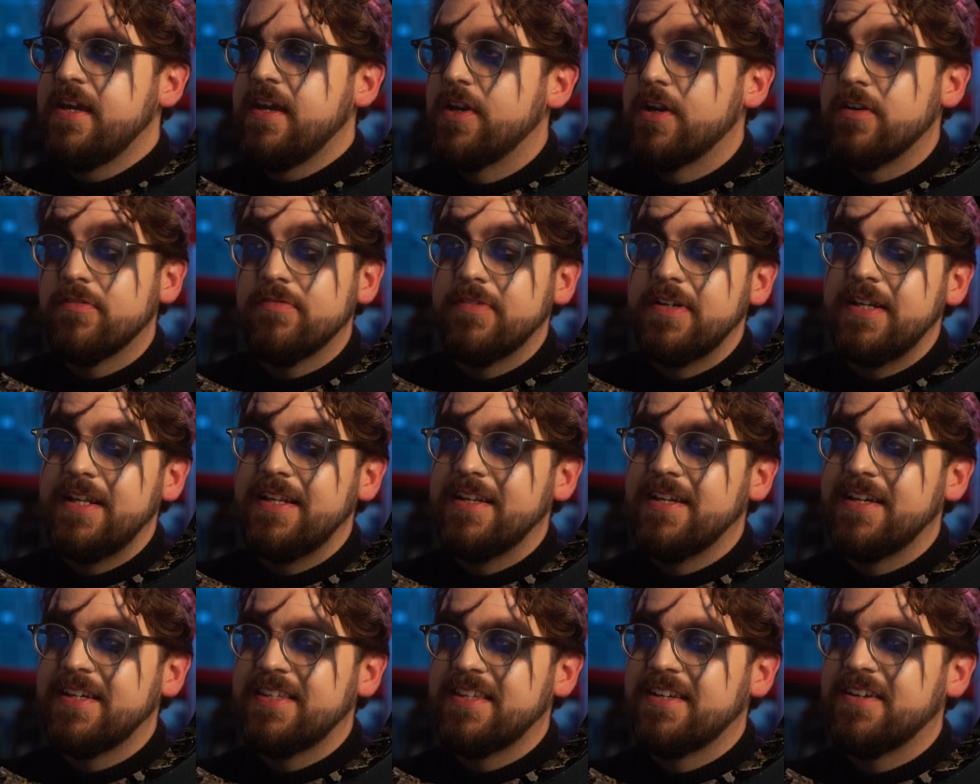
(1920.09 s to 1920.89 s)
I
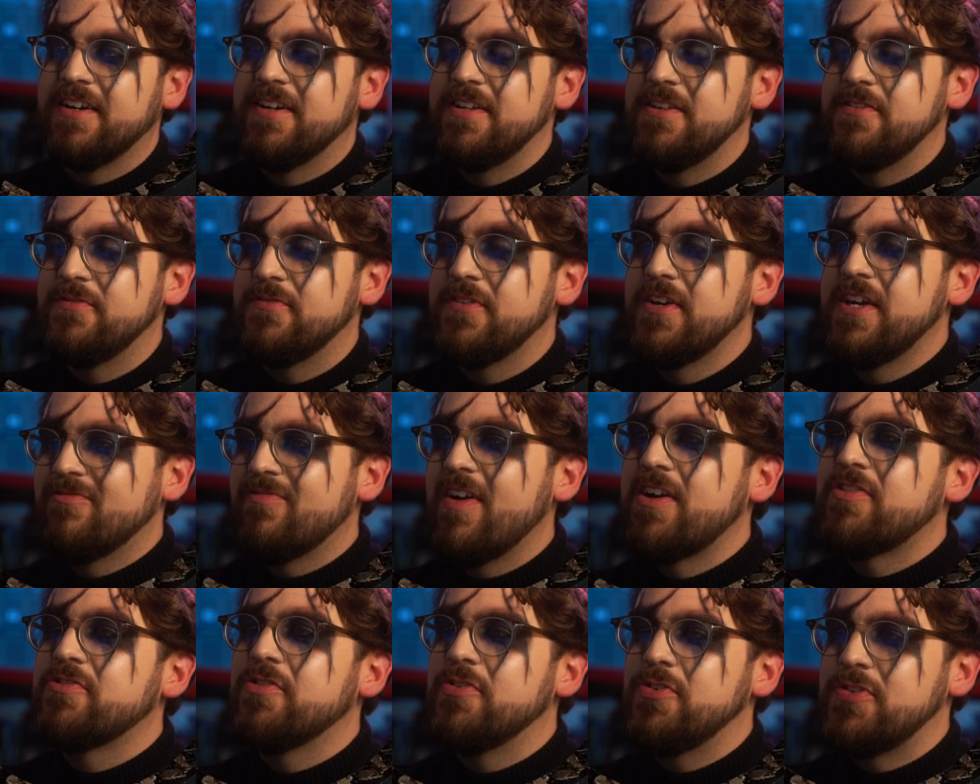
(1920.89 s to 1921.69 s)
really like the kind of
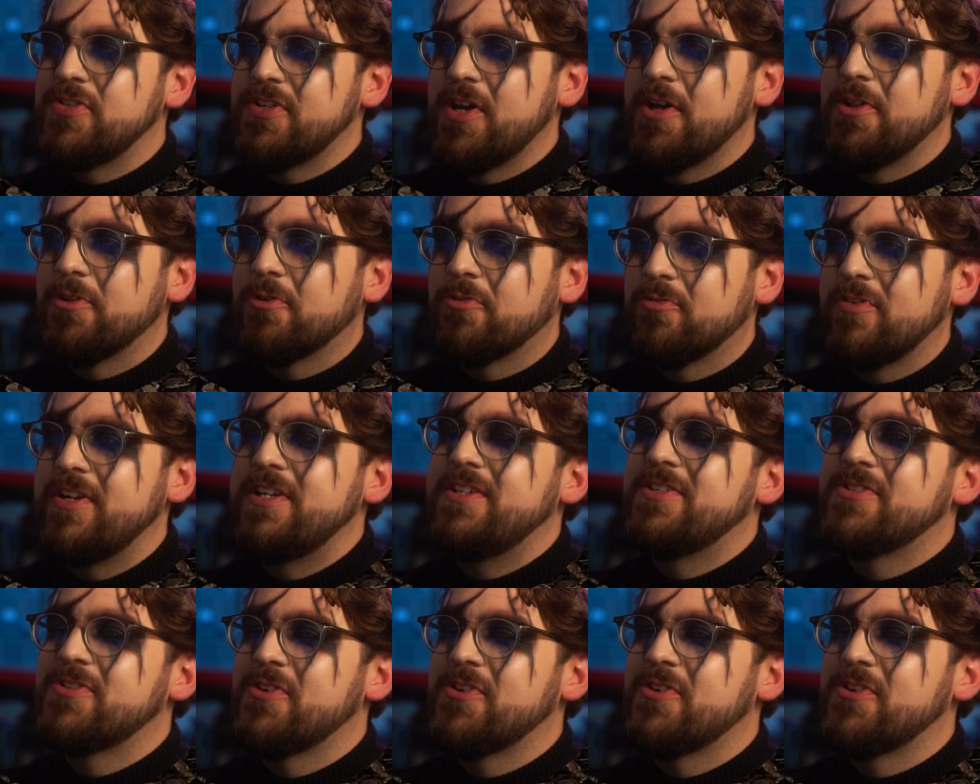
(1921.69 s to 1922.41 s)
retro style green